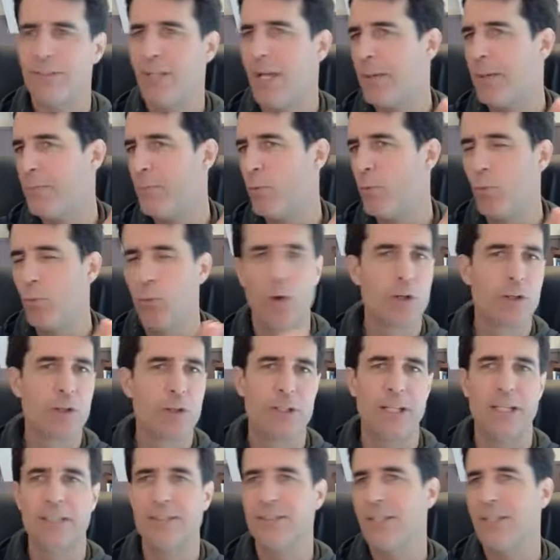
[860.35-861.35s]
I'm
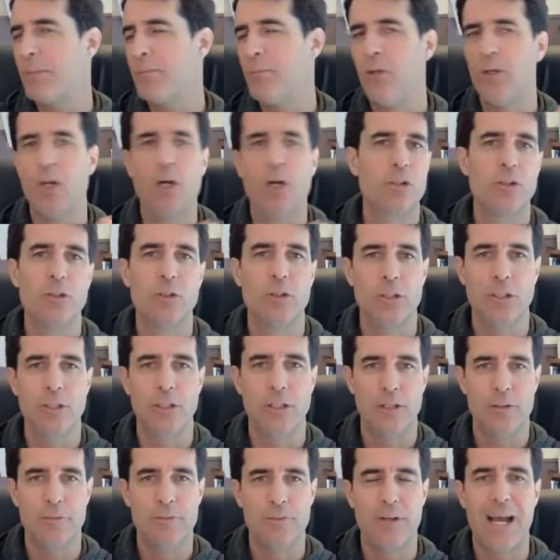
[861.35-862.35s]
worthless, I'm not good
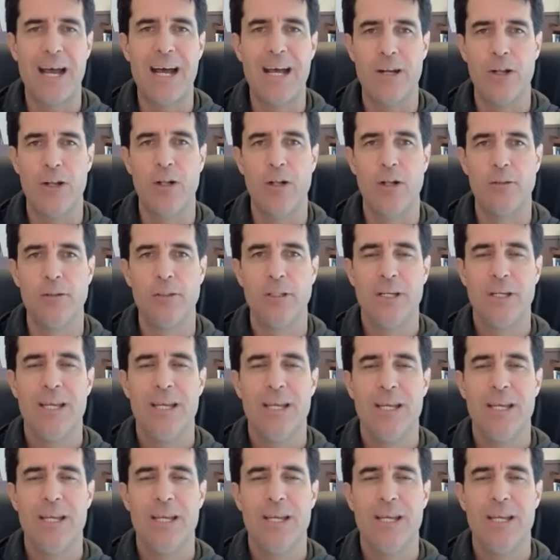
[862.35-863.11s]
enough at all.